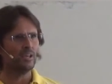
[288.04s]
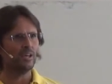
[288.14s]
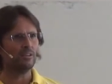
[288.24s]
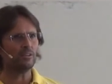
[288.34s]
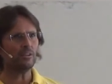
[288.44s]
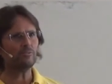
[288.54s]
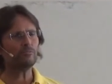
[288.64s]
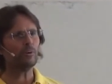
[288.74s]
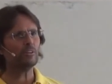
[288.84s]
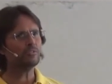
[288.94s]
And a lot
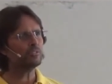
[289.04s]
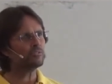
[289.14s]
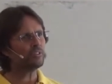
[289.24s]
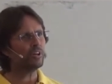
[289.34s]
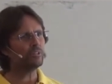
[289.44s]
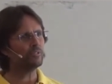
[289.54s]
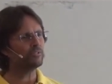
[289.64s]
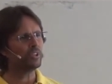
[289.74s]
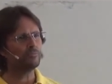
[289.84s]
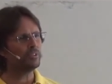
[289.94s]
of what's inside of us can